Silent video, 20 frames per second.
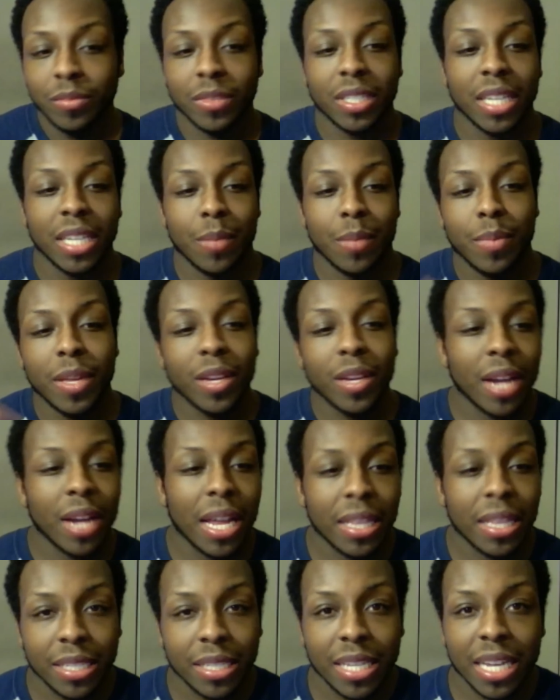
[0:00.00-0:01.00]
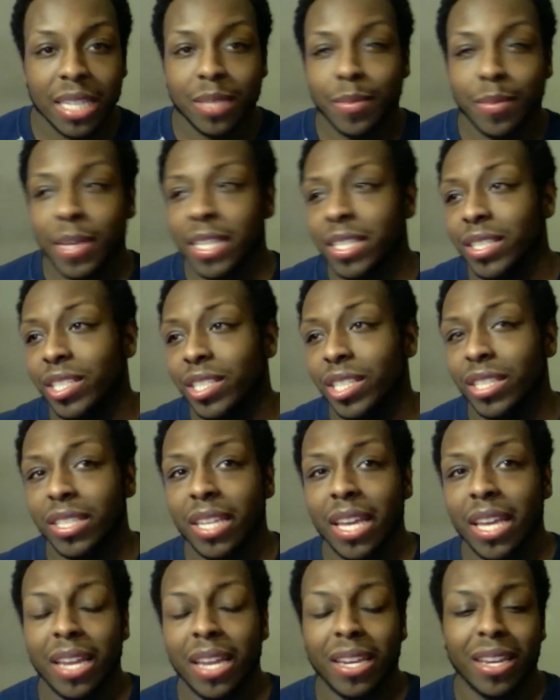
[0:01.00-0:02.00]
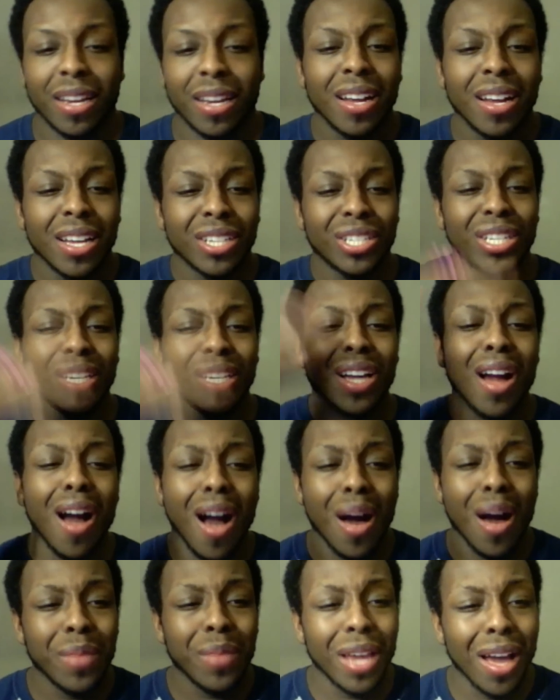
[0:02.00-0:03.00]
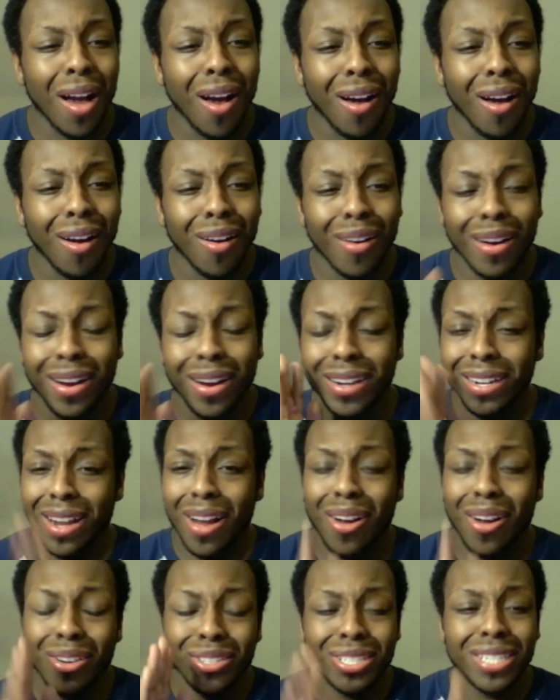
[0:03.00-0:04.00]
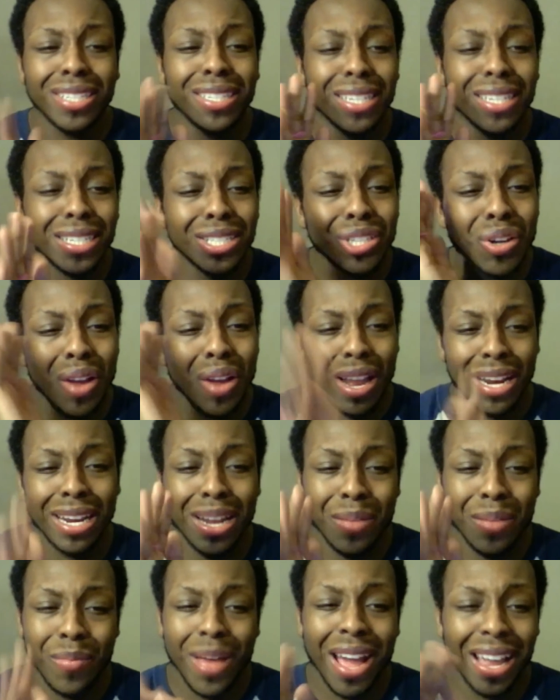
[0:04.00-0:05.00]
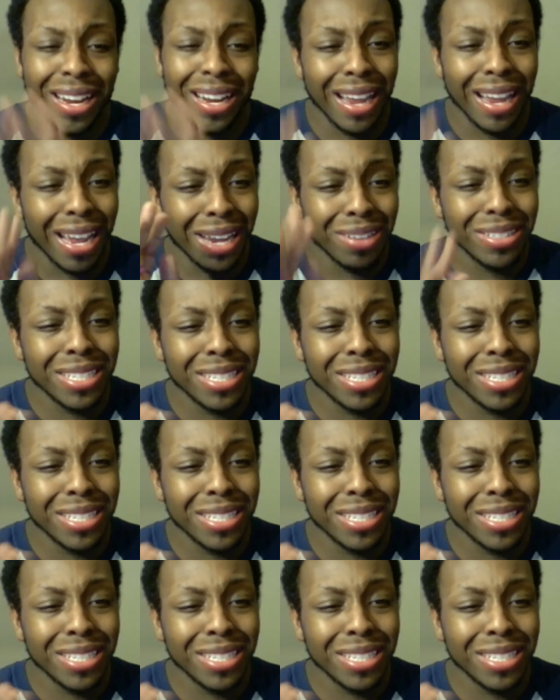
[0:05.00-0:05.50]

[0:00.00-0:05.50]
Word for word: Said Peter got the text messages. Kenya, she called me a whore. No, she discredited my name.